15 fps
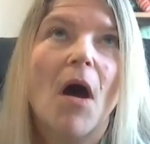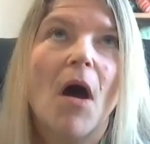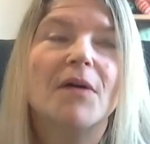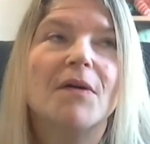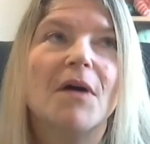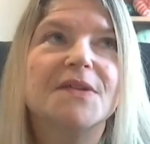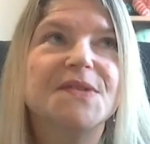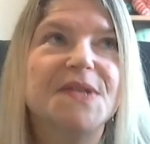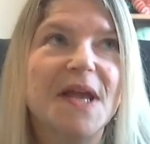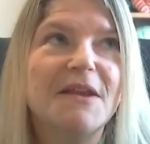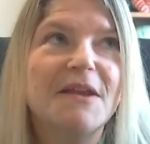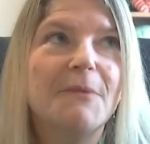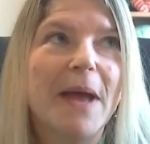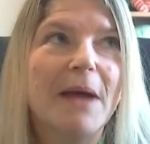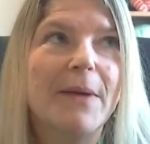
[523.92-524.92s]
I'll tell
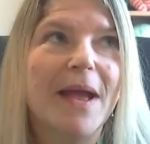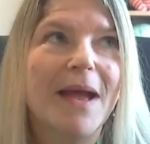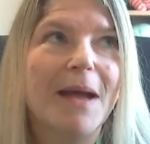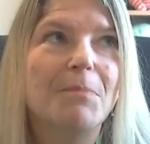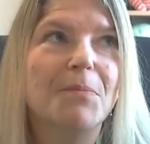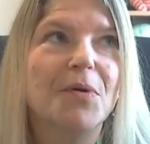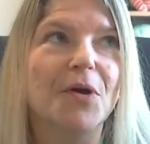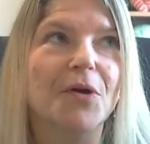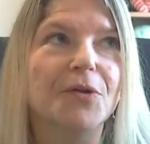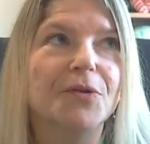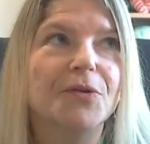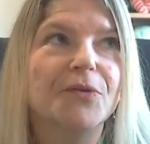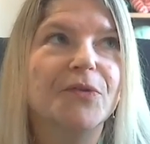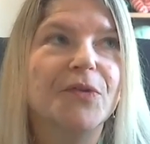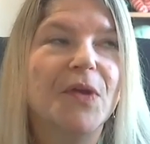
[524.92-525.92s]
you how it
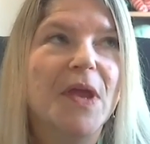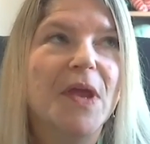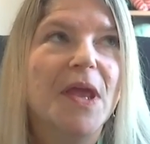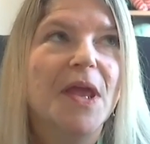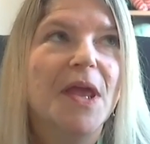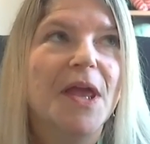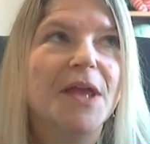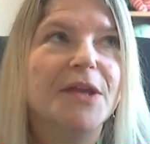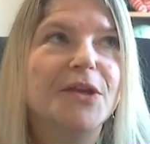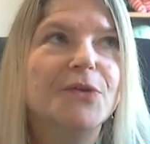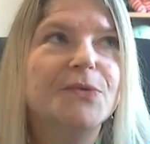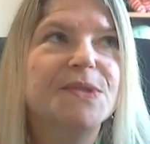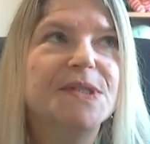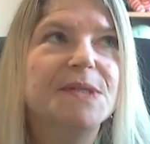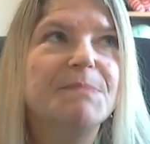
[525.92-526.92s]
happened. It
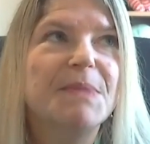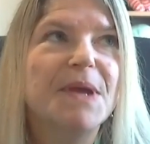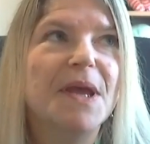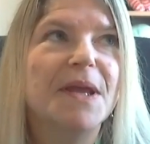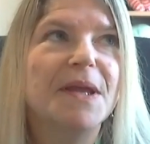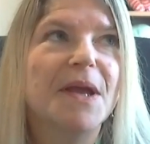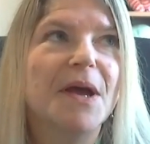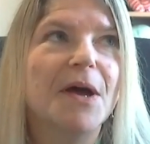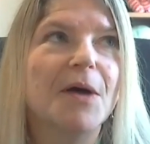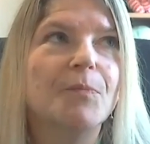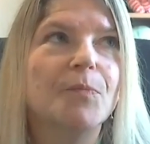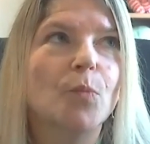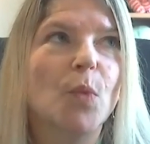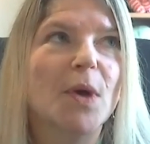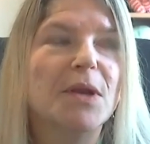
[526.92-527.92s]
used to be
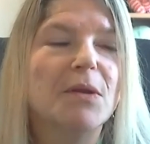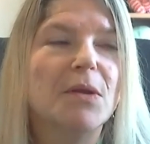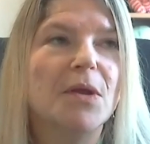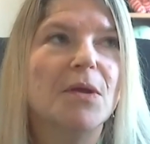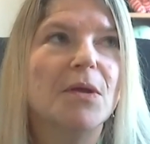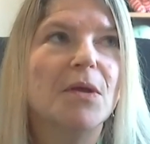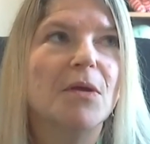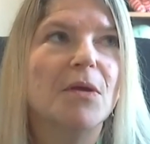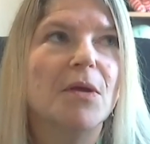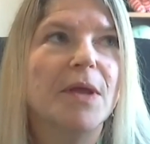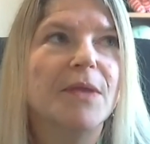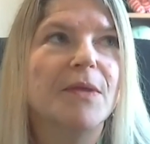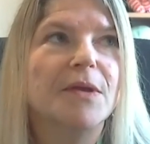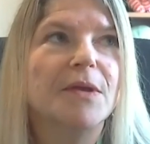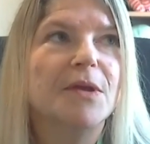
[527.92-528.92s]
when,
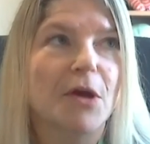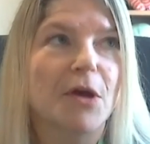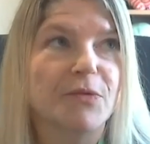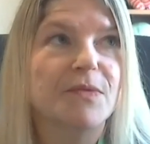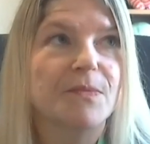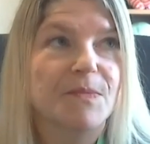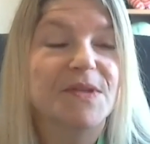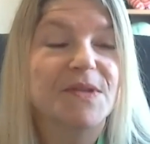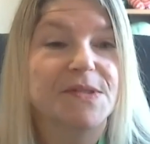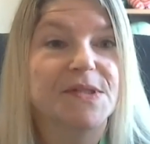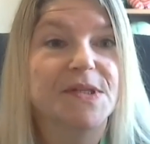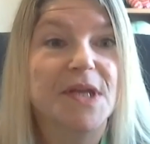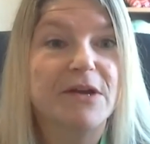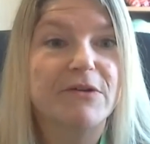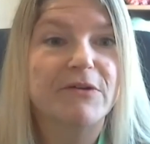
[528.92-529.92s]
you know, this is
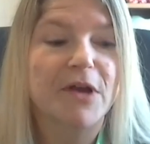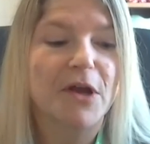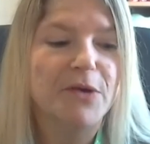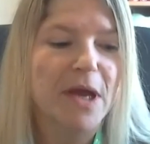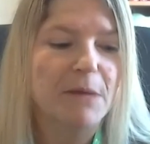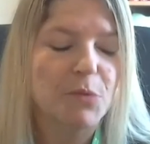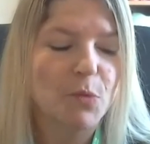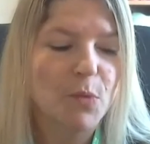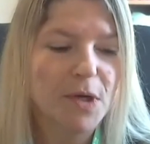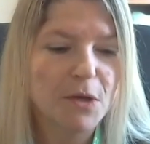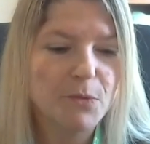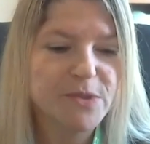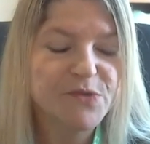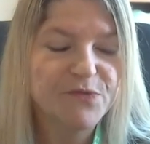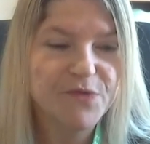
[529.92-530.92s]
a year ago now, but when I
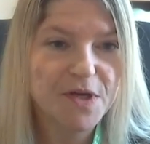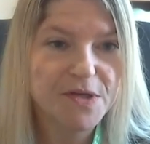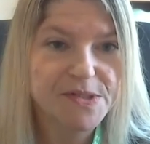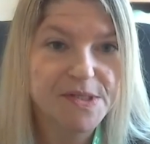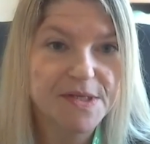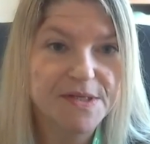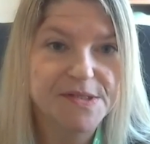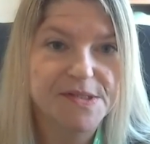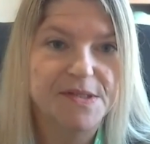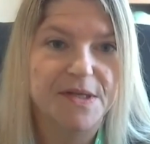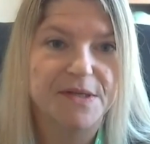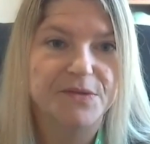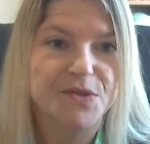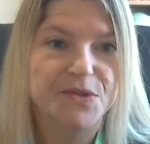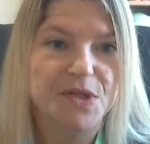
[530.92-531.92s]
was first
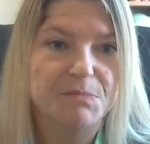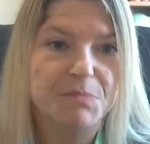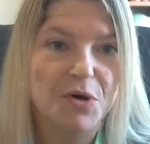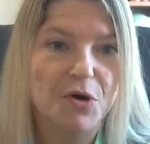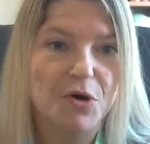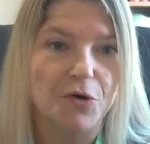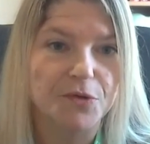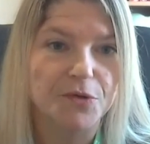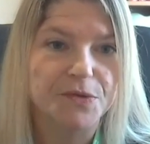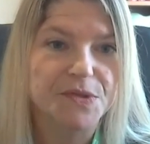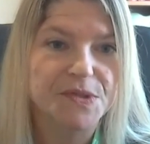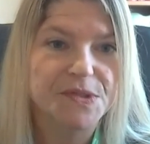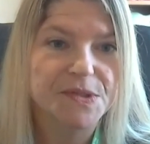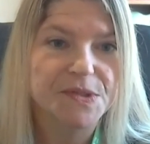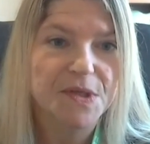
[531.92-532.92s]
listening to the
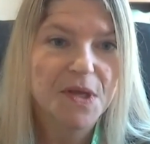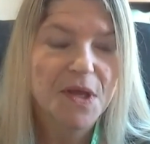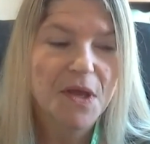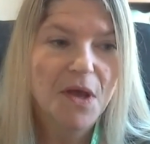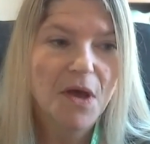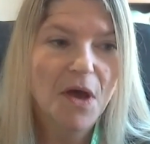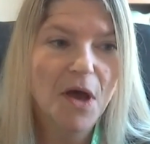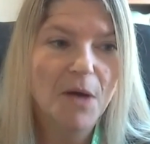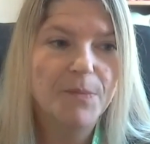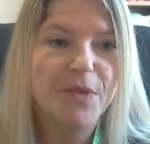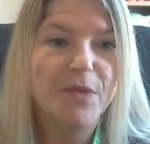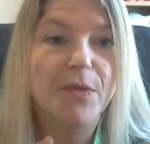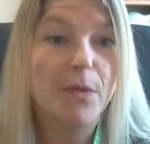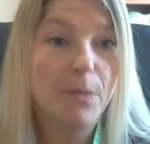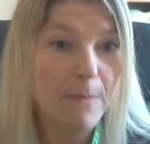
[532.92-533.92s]
pods,
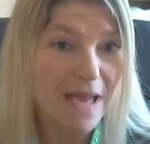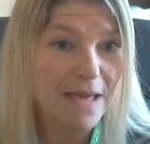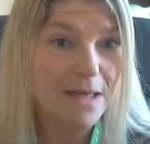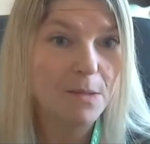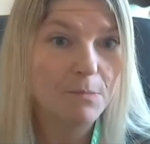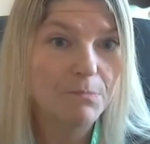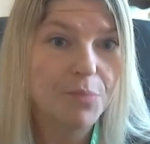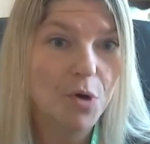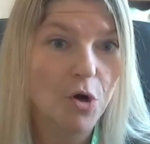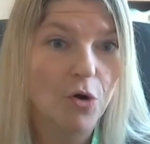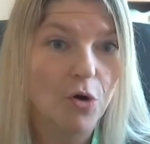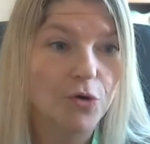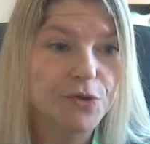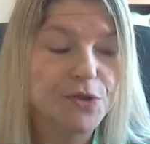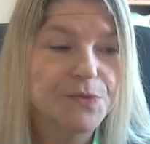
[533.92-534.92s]
the main
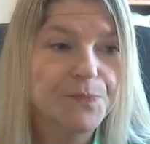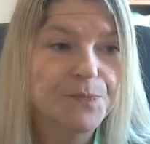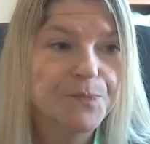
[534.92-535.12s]
pod,